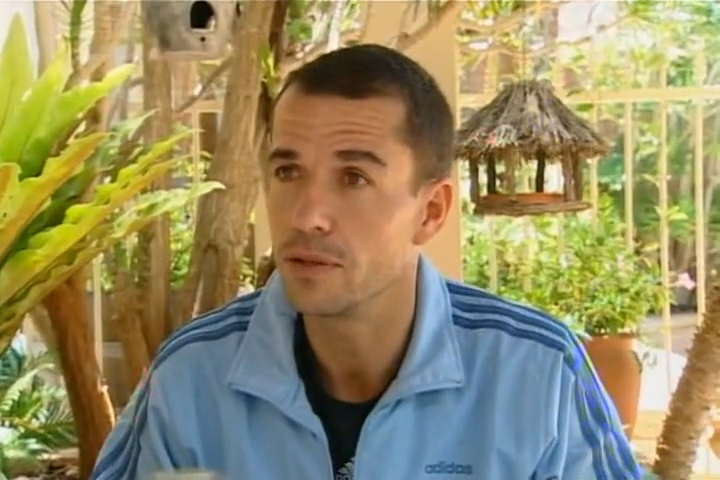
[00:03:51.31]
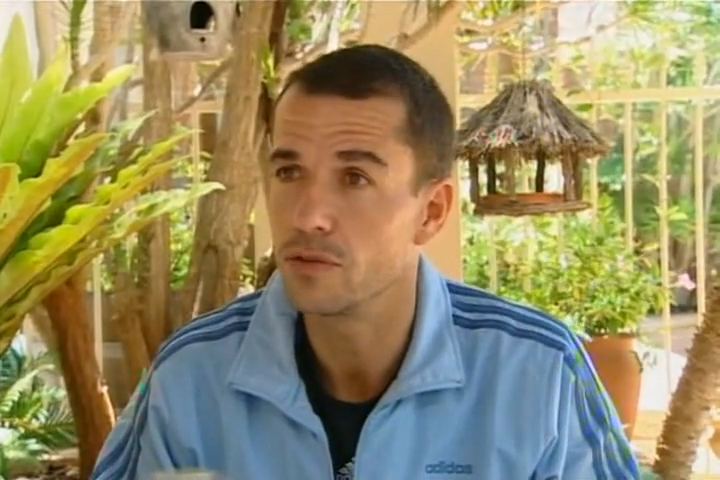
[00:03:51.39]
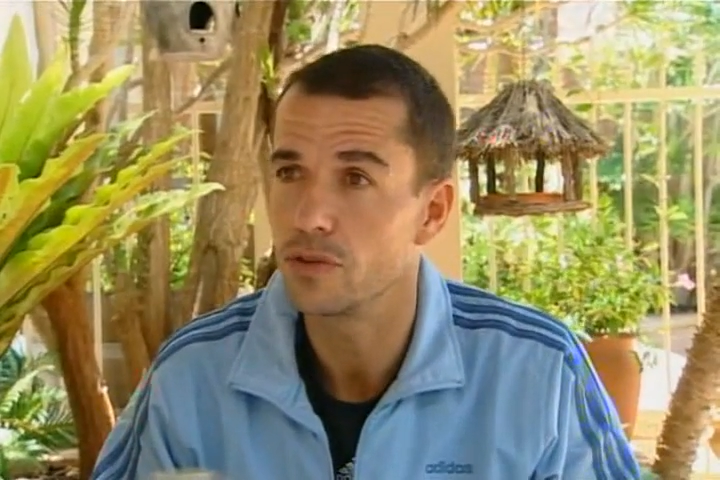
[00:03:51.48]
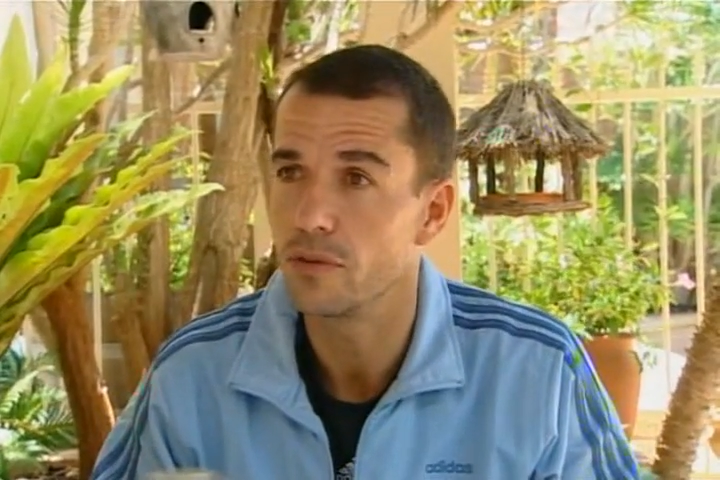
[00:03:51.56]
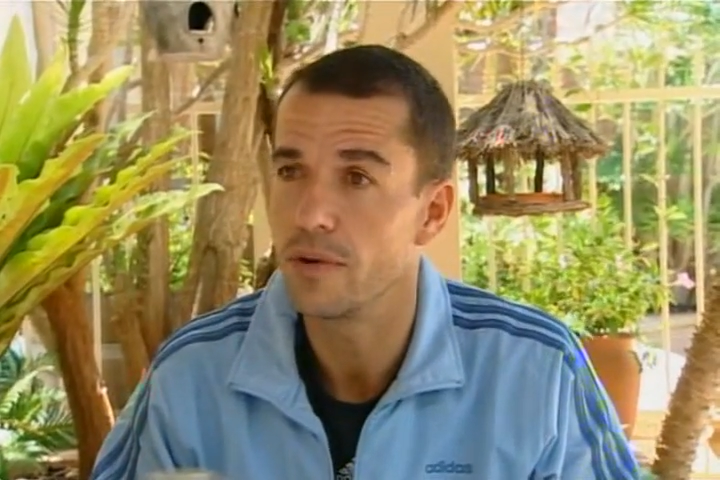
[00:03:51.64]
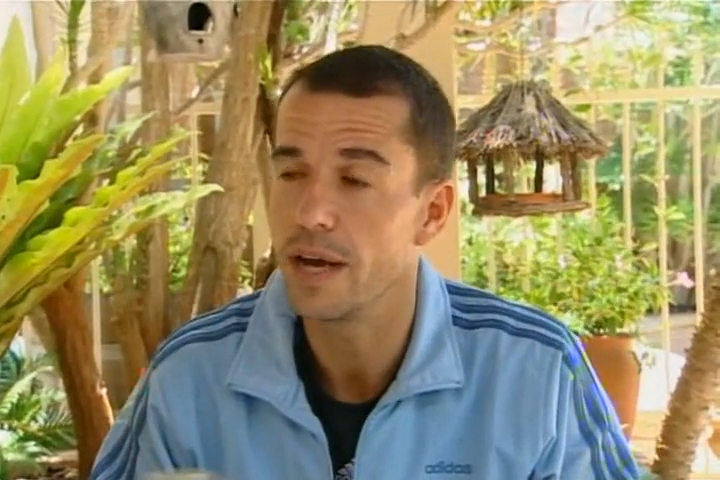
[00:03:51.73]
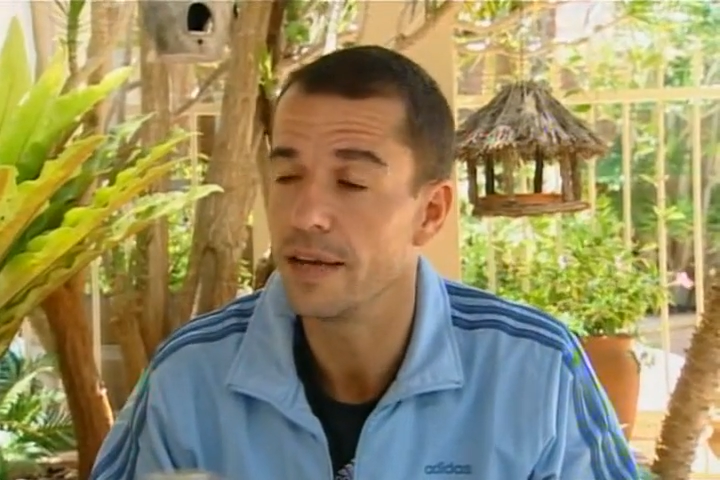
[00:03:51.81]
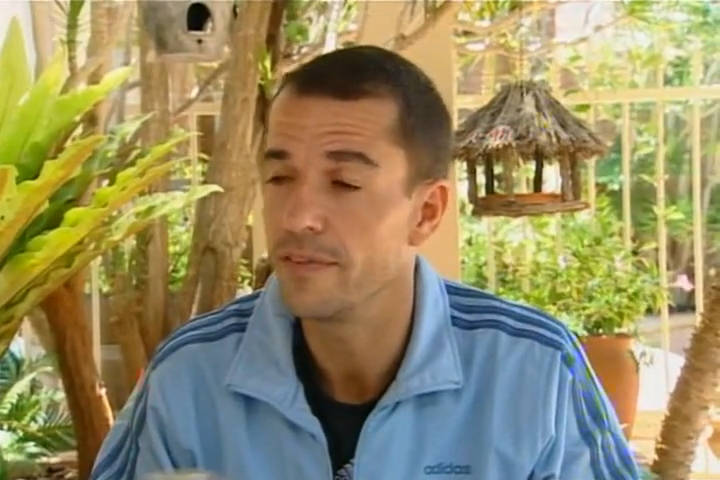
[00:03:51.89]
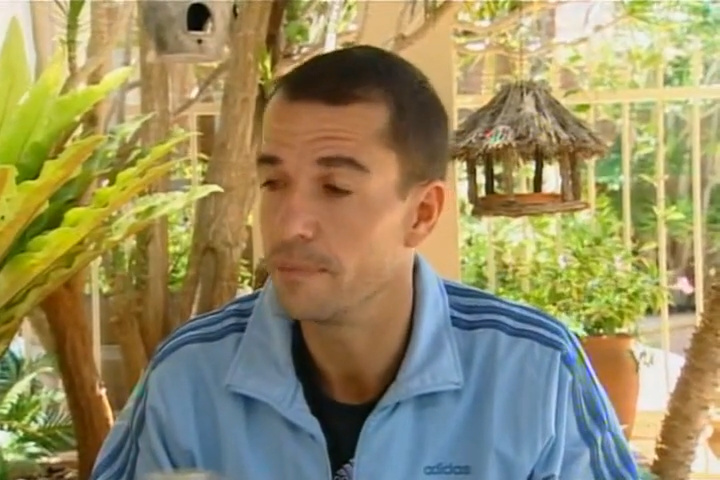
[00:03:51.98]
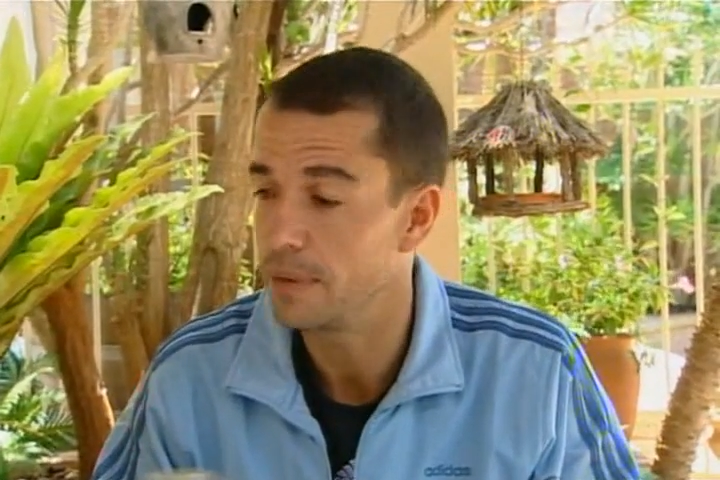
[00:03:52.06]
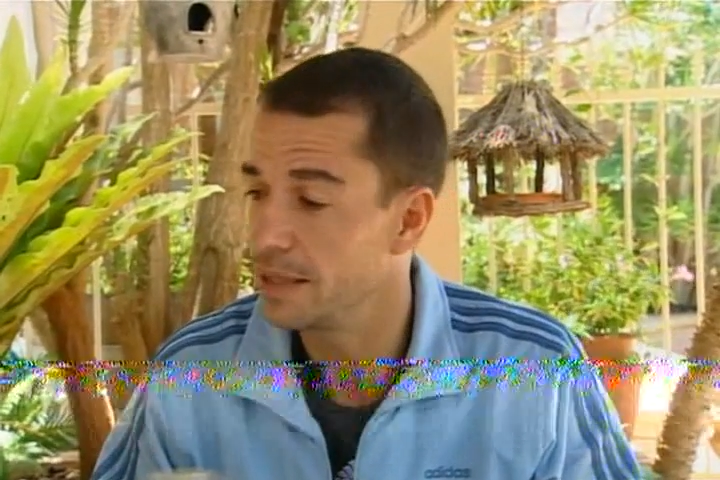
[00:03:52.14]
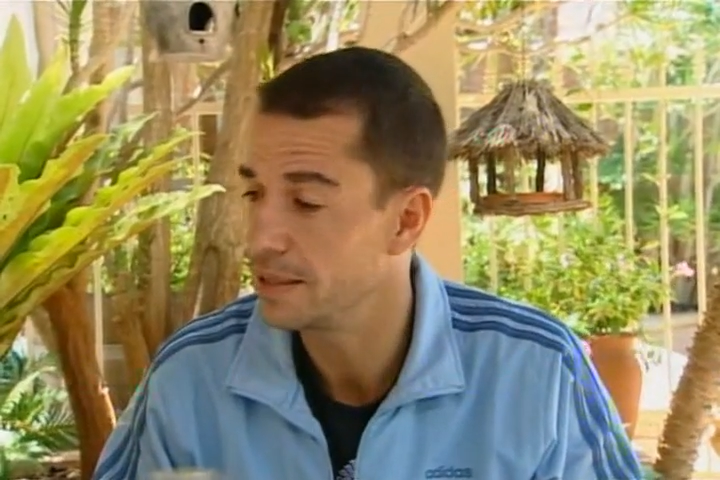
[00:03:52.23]
going to survive,
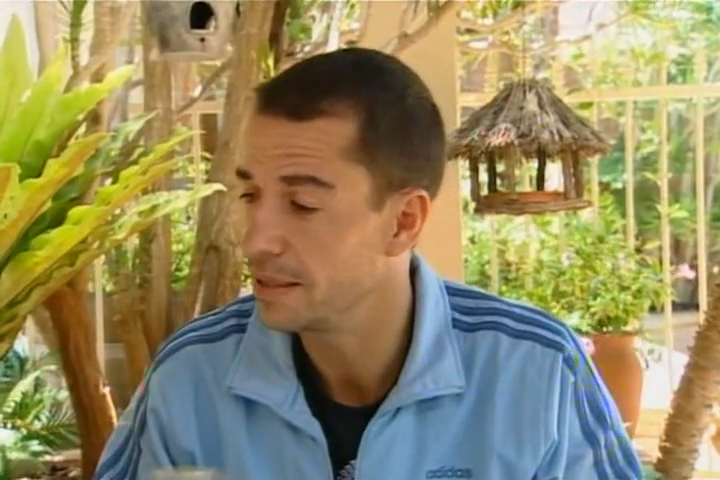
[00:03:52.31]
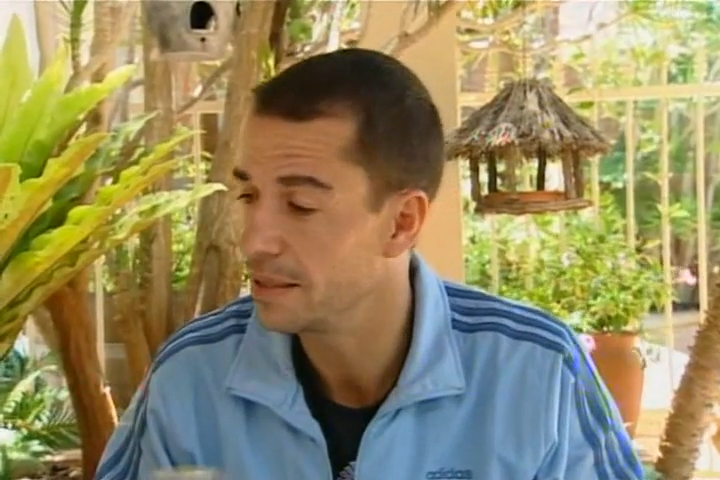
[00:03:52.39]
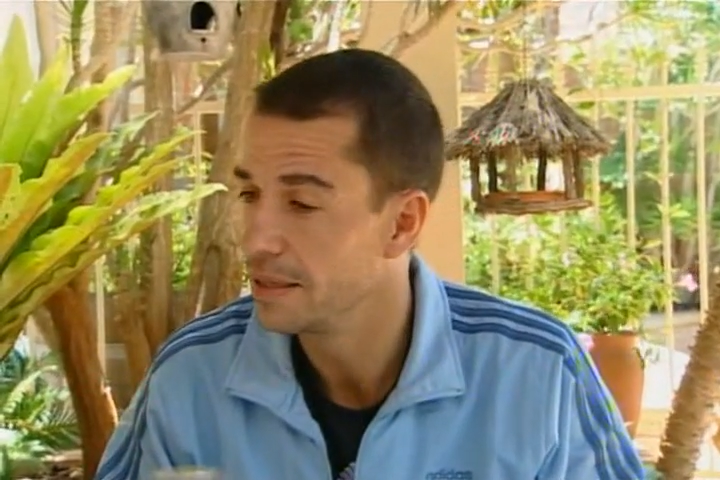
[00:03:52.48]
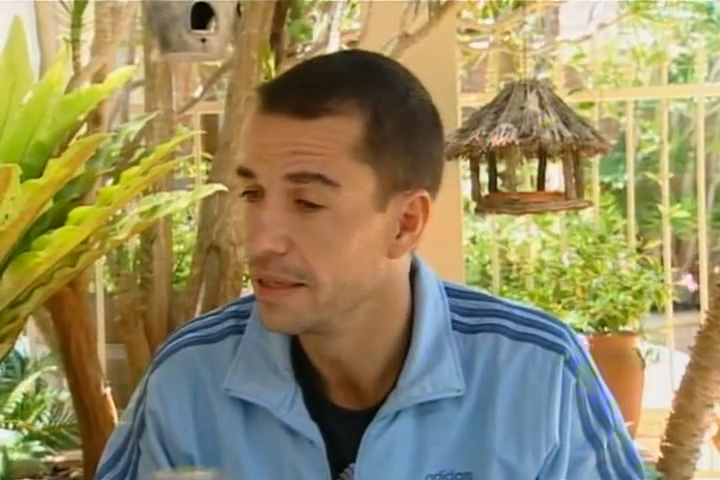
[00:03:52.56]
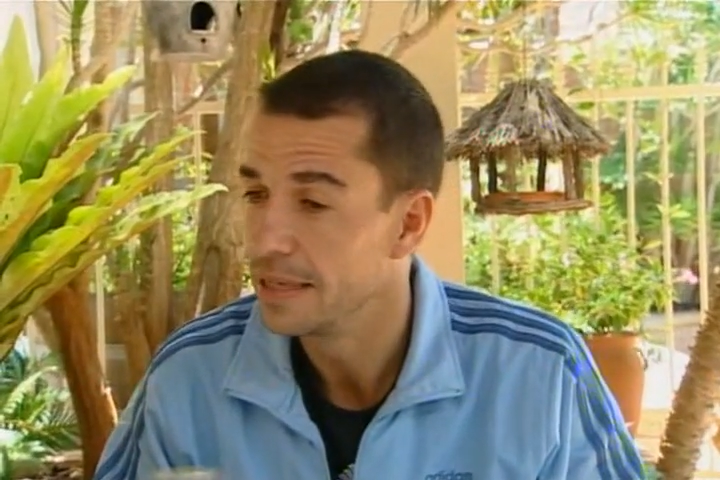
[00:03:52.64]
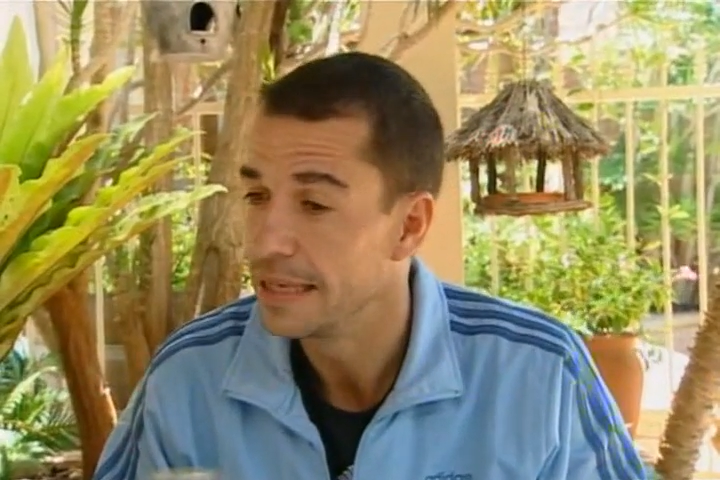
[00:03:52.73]
but uh,